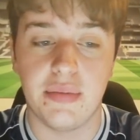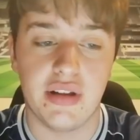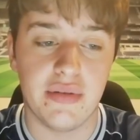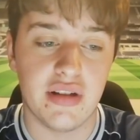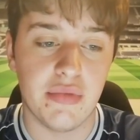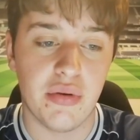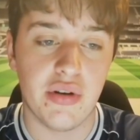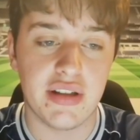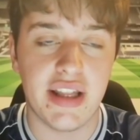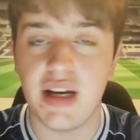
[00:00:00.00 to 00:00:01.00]
but there were some
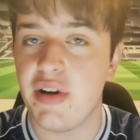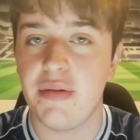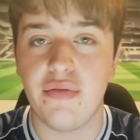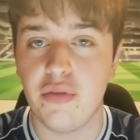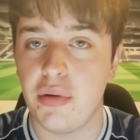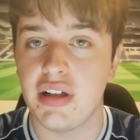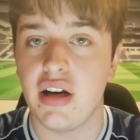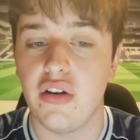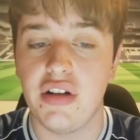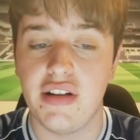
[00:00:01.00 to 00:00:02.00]
reports, I think it might have been
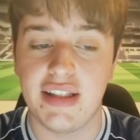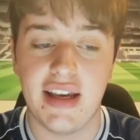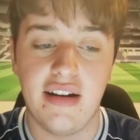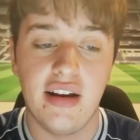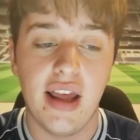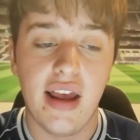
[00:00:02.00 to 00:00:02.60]
football.london, that said